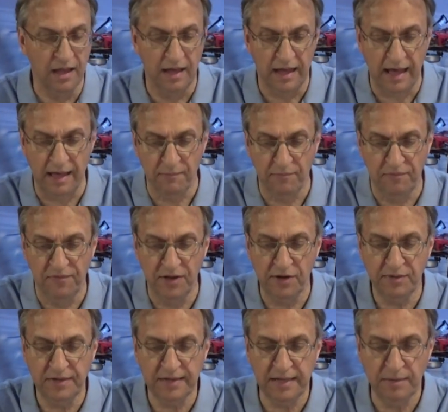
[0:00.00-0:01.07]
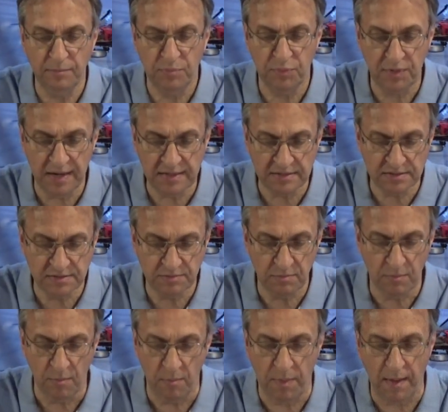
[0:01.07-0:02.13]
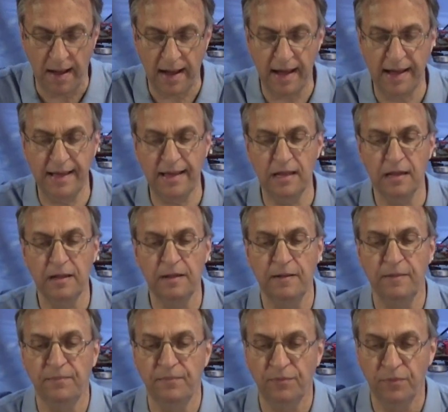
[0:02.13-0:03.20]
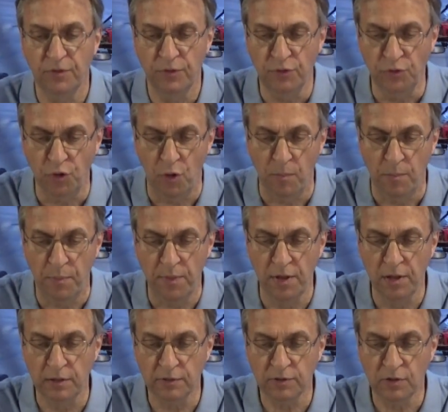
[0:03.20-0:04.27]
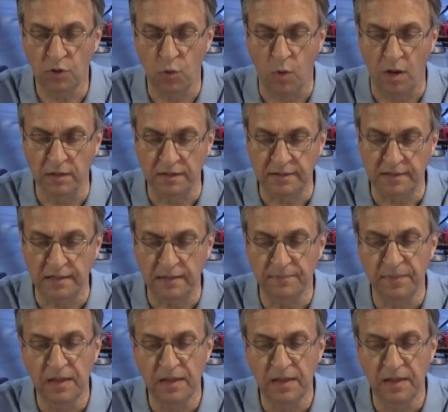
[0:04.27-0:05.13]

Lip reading: I'm very impressed by the build quality.